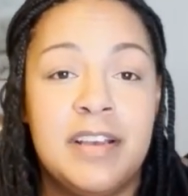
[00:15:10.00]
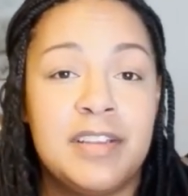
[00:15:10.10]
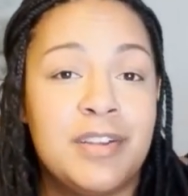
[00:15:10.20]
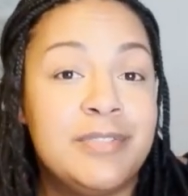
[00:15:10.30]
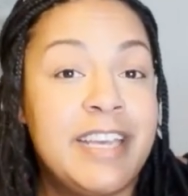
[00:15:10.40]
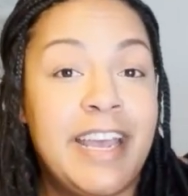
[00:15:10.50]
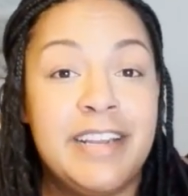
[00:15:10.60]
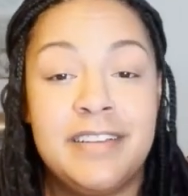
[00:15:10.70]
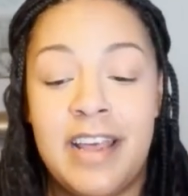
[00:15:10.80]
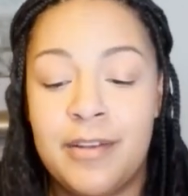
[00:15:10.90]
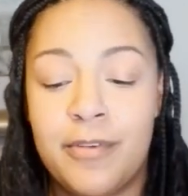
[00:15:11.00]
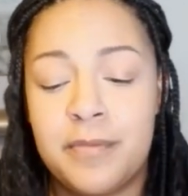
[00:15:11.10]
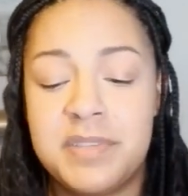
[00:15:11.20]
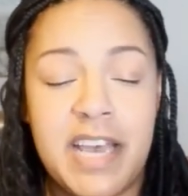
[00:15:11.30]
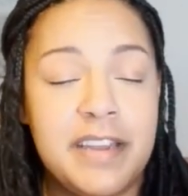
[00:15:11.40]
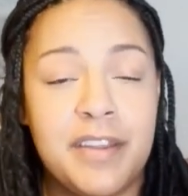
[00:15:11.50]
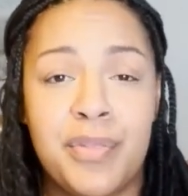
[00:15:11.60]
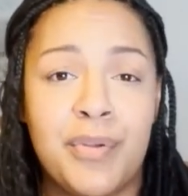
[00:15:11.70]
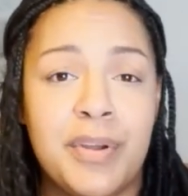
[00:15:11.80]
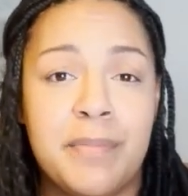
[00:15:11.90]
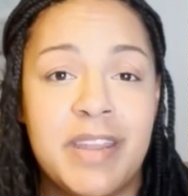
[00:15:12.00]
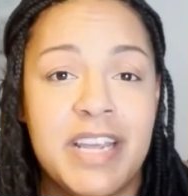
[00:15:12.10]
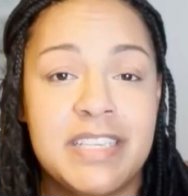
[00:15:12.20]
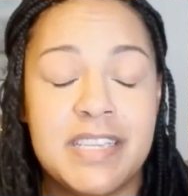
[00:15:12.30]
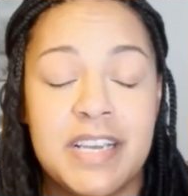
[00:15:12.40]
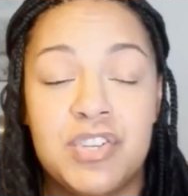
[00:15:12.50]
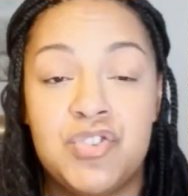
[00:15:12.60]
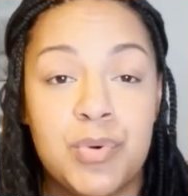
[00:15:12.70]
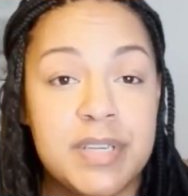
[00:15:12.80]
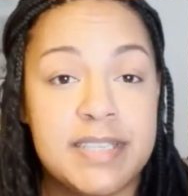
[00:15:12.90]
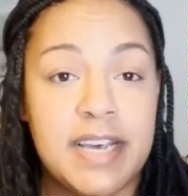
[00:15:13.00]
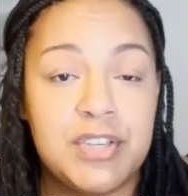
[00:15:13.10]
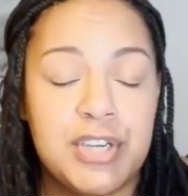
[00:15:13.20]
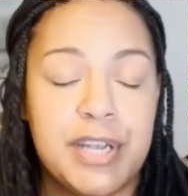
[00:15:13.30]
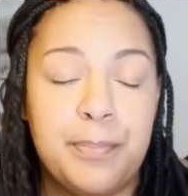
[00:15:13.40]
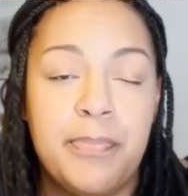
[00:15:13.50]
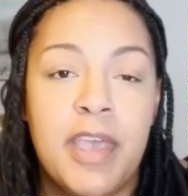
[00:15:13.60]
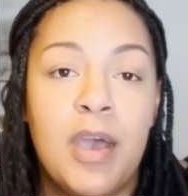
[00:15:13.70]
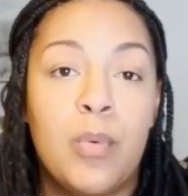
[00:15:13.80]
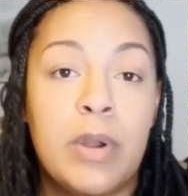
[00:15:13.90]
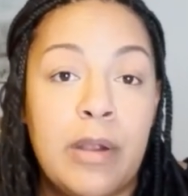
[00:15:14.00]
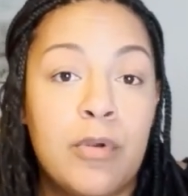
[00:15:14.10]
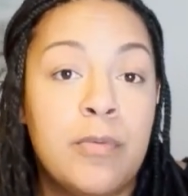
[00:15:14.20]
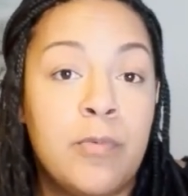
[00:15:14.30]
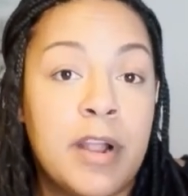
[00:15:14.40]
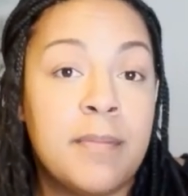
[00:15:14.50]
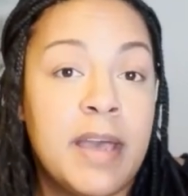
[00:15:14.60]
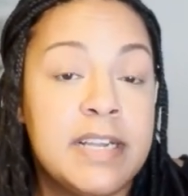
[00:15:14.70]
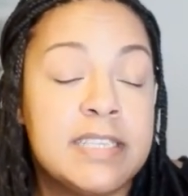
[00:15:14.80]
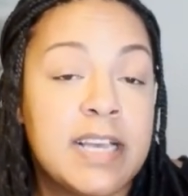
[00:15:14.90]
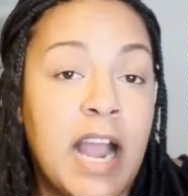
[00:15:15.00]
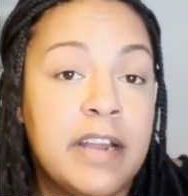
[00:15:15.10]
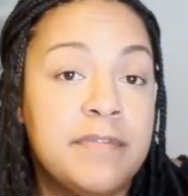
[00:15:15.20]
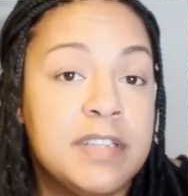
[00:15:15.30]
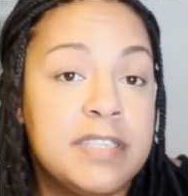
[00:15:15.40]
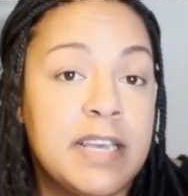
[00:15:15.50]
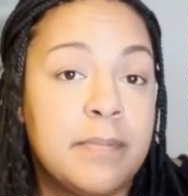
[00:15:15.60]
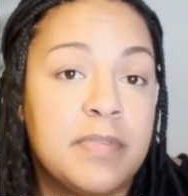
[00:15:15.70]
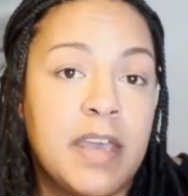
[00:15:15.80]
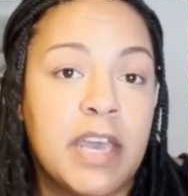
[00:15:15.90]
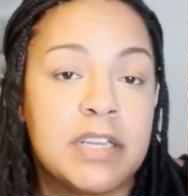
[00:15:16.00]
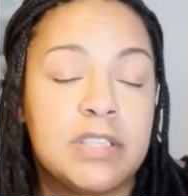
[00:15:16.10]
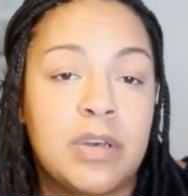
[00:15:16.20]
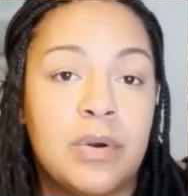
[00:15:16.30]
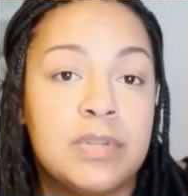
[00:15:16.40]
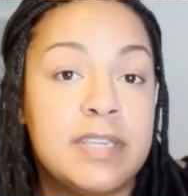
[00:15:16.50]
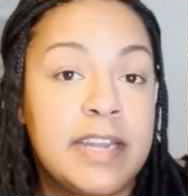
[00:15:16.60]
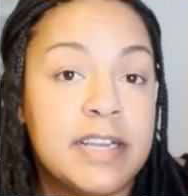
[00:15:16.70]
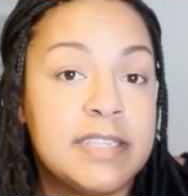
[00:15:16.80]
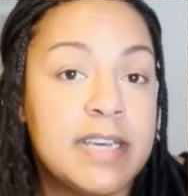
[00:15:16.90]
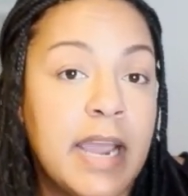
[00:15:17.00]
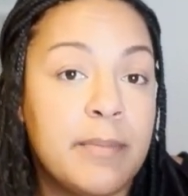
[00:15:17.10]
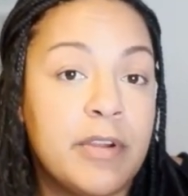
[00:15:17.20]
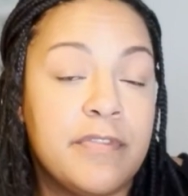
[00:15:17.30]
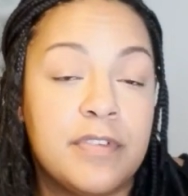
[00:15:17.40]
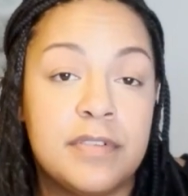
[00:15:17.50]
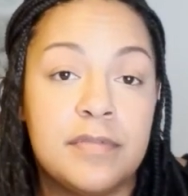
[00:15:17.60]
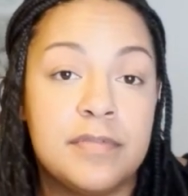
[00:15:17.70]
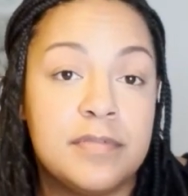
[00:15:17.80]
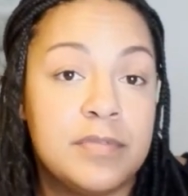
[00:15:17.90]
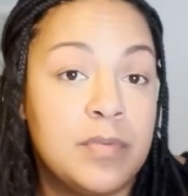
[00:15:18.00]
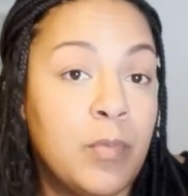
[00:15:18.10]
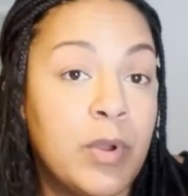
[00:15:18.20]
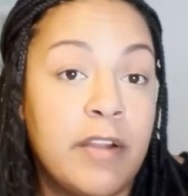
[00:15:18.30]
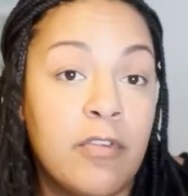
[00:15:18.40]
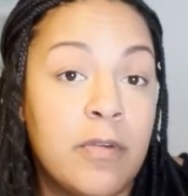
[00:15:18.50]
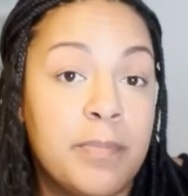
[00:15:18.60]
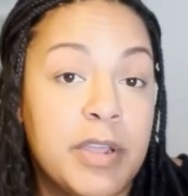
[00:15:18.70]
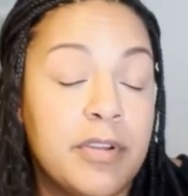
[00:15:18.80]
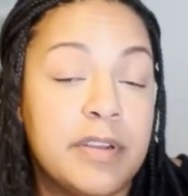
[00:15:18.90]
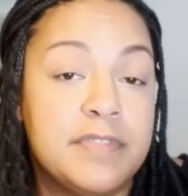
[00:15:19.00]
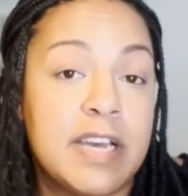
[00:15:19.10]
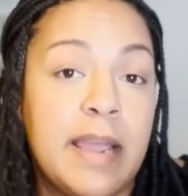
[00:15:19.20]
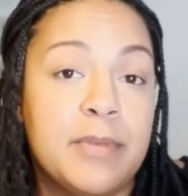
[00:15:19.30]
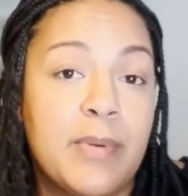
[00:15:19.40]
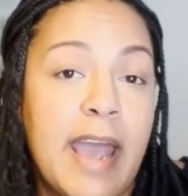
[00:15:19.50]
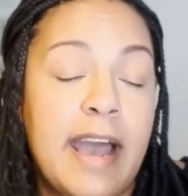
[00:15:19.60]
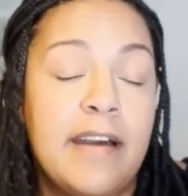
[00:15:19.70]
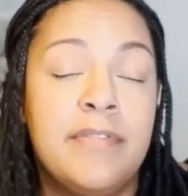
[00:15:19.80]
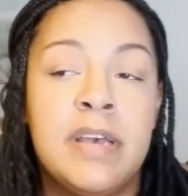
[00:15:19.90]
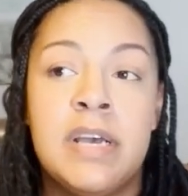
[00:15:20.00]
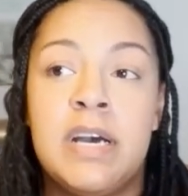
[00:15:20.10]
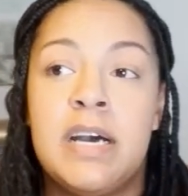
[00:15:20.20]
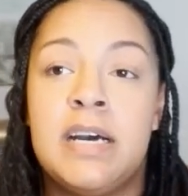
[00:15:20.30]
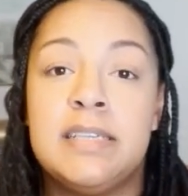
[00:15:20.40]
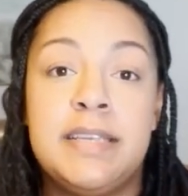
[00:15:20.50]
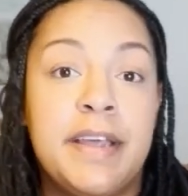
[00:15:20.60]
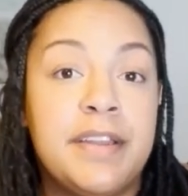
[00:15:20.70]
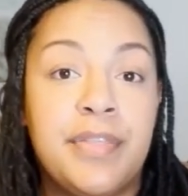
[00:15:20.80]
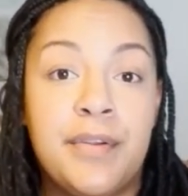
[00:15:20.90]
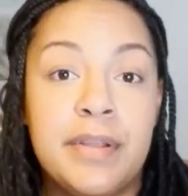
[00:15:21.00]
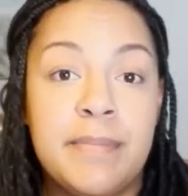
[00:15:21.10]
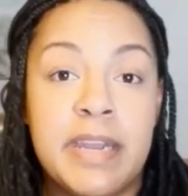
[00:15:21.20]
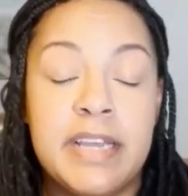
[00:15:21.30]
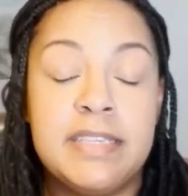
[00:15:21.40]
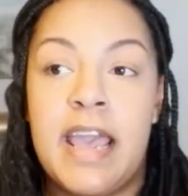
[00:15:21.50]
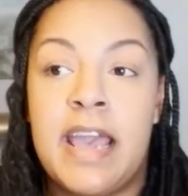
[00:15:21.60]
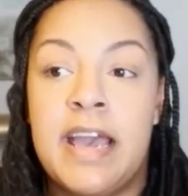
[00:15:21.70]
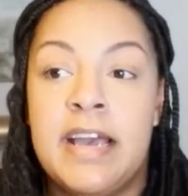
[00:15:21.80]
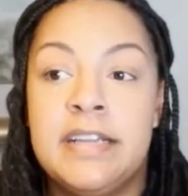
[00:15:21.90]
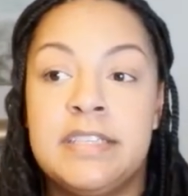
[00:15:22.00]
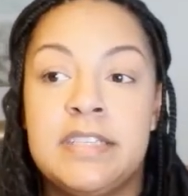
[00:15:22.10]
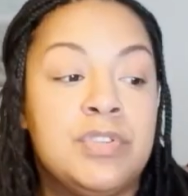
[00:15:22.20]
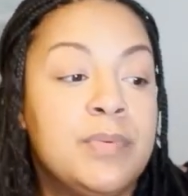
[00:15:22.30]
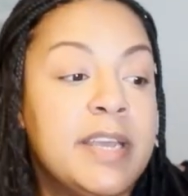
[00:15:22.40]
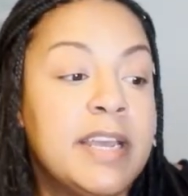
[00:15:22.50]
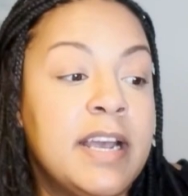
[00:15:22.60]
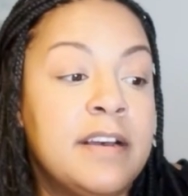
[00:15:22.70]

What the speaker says: you know, anywhere from 10 to 30 minutes, like a short session, what I would recommend is kind of the same thing. So setting a timer for whatever period of time you have, 10 to 30 minutes, and doing